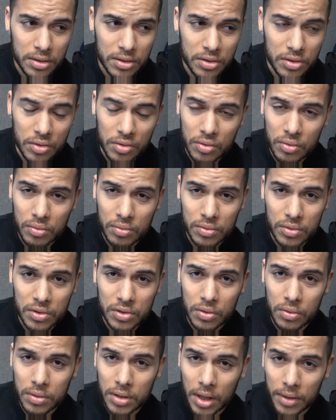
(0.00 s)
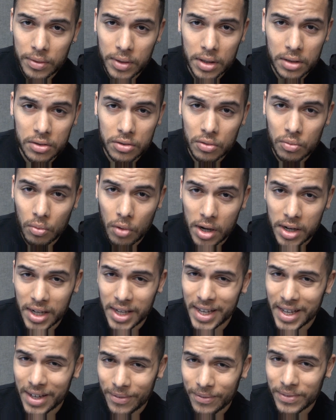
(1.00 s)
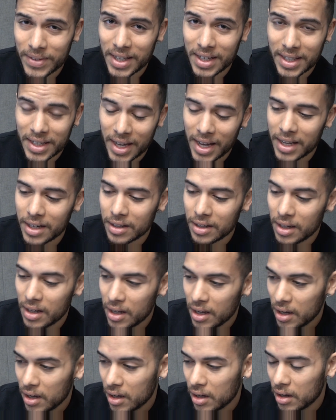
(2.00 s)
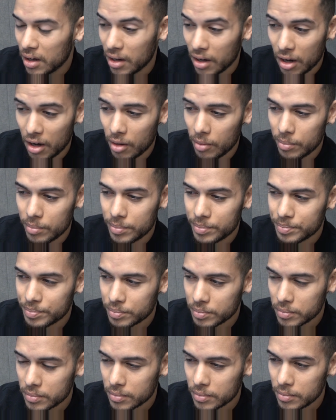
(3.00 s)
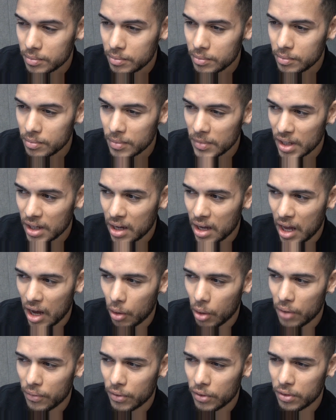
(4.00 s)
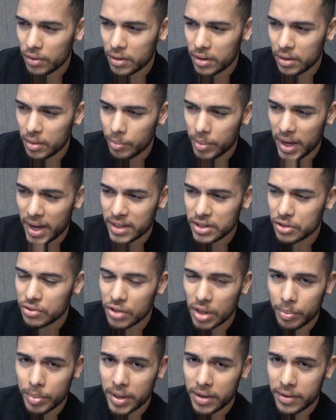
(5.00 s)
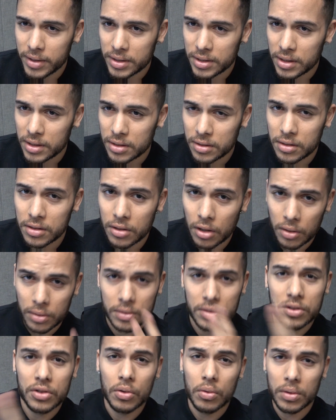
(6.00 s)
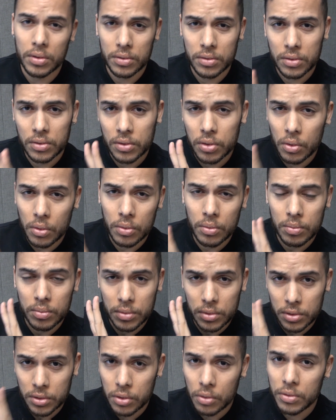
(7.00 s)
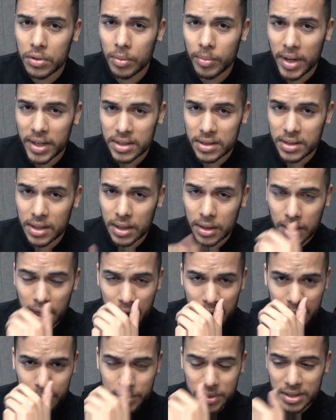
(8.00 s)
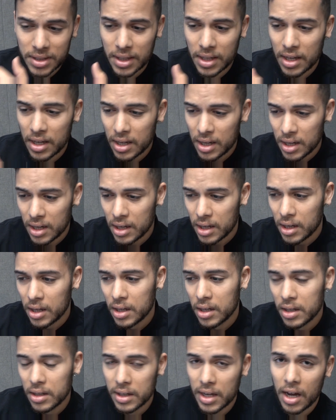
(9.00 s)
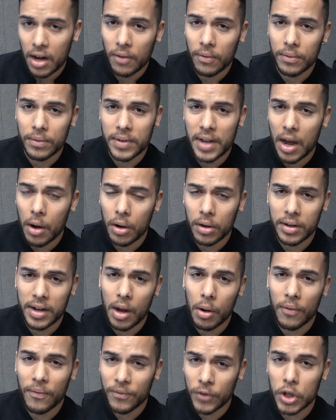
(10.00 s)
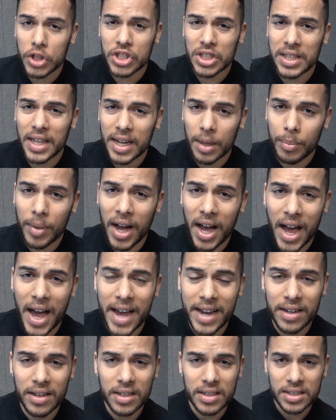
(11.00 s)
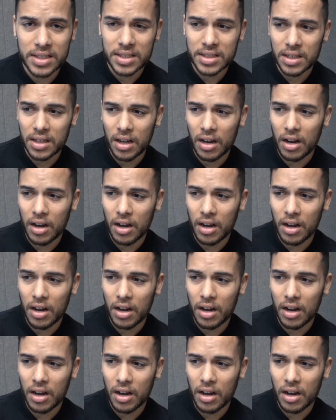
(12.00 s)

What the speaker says: 2-0, 2-1 if they can. However, in the past 3 appearances, two domestic games. Now a first leg behind us.